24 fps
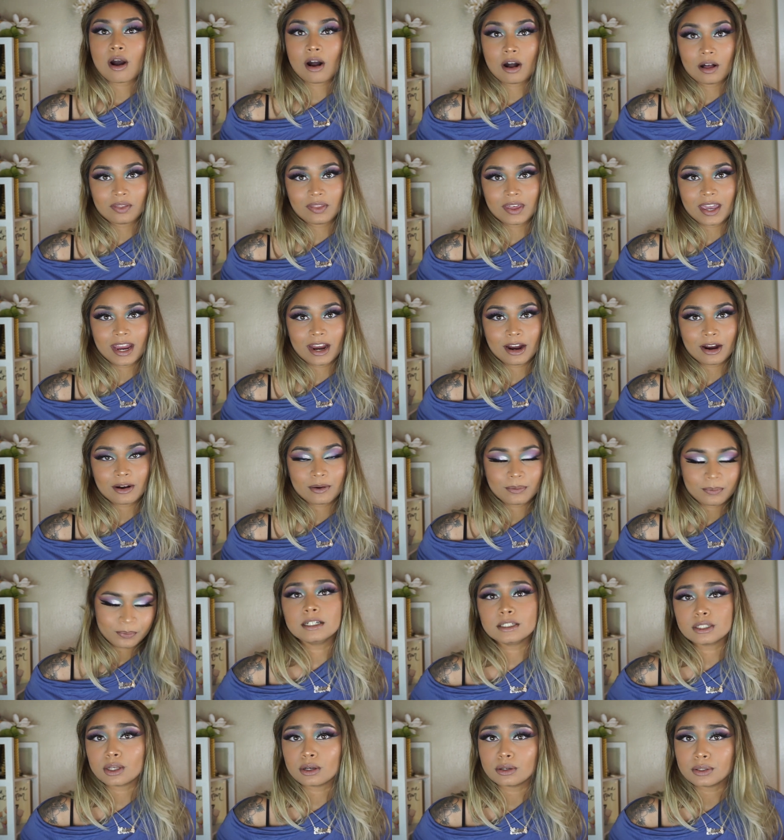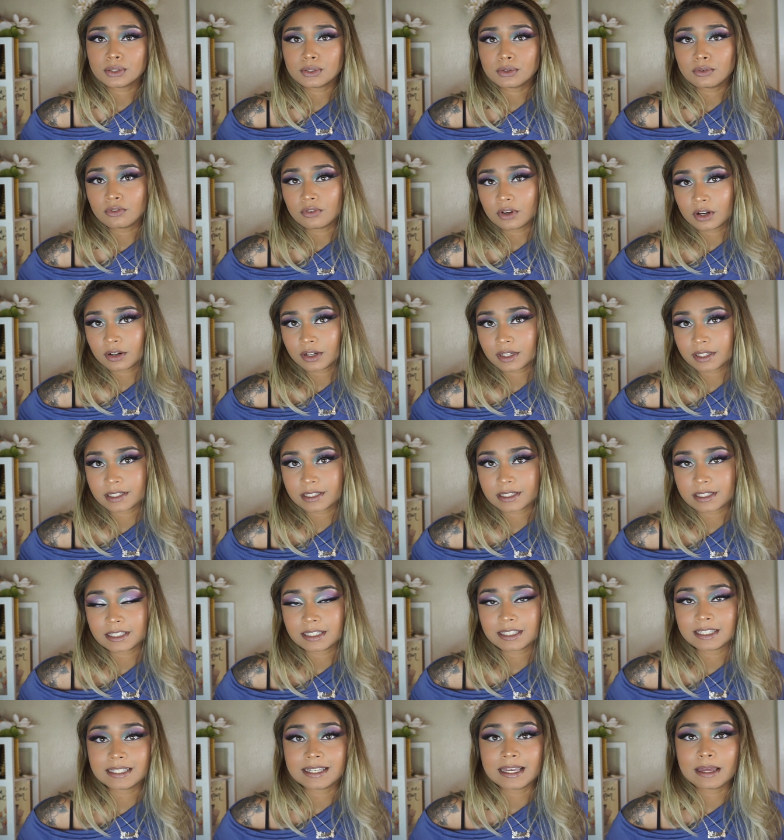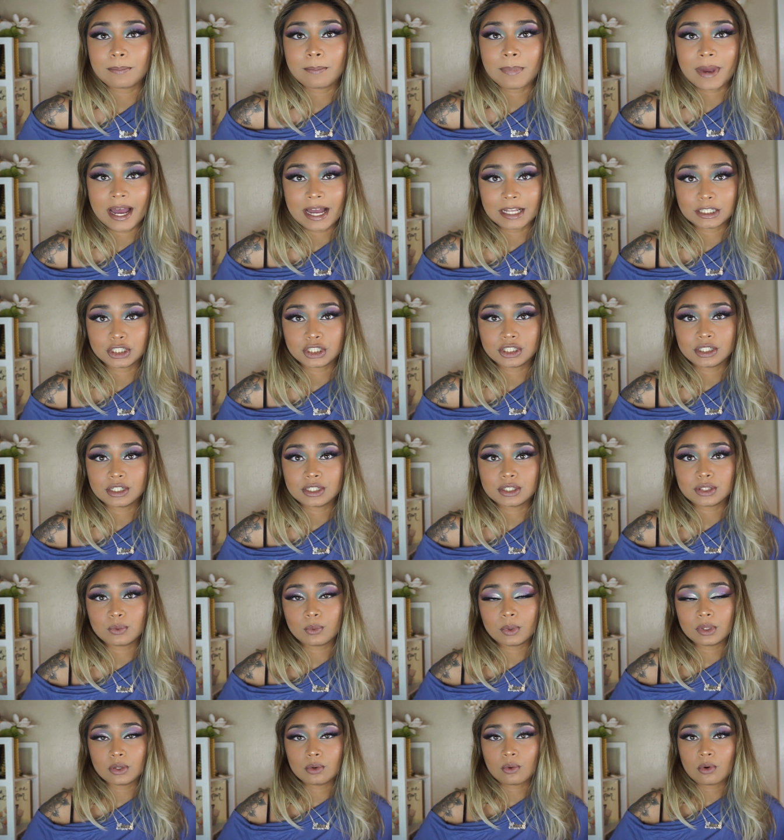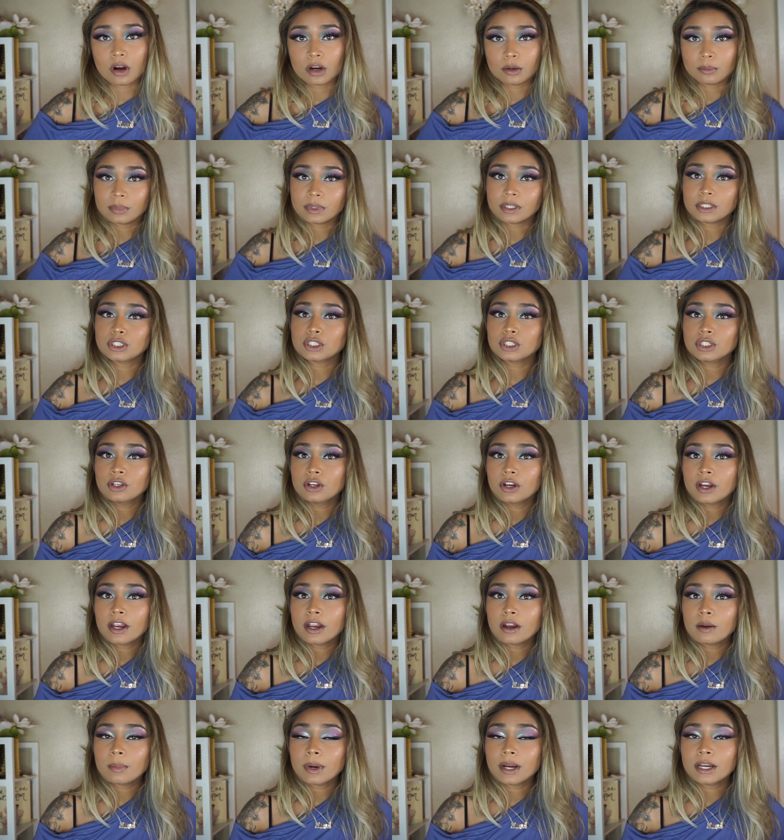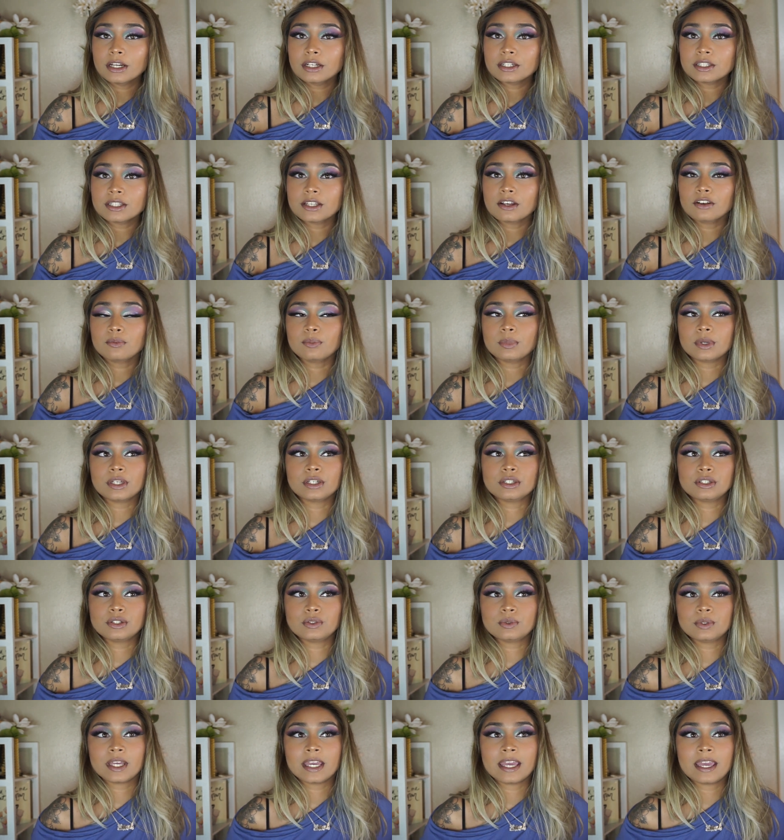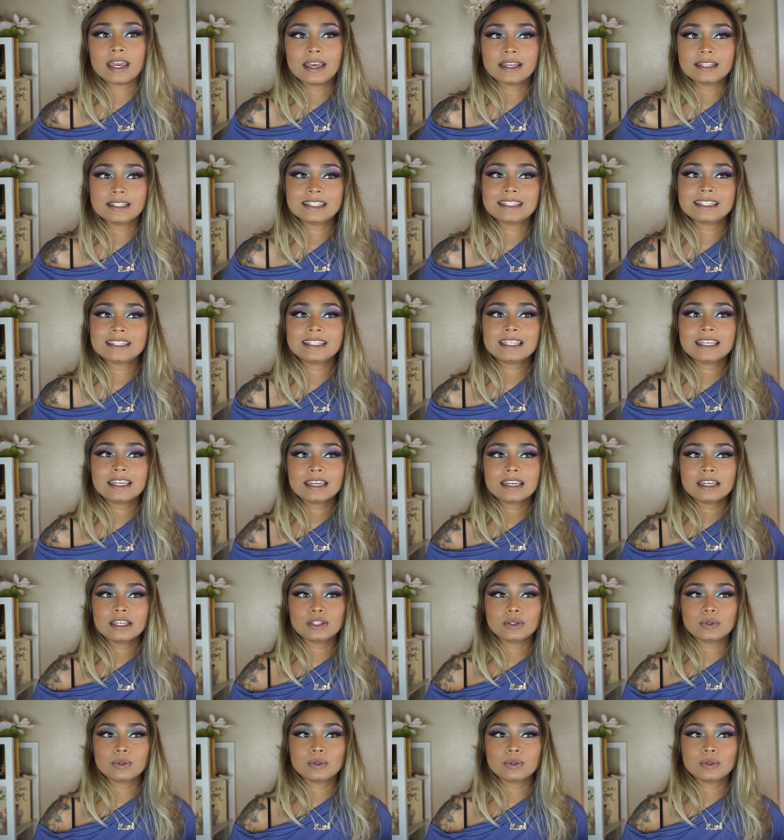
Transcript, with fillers: on the hair. It is also very easy to get patchiness when you are bleaching your hair by yourself because you can't see,